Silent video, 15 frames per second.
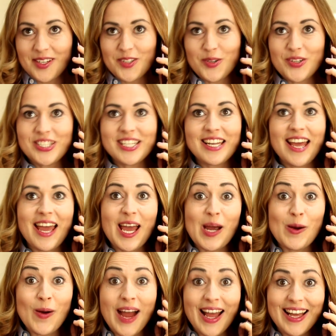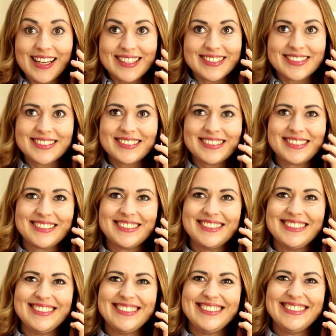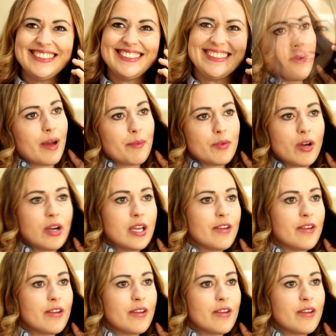do you want to know? I'm not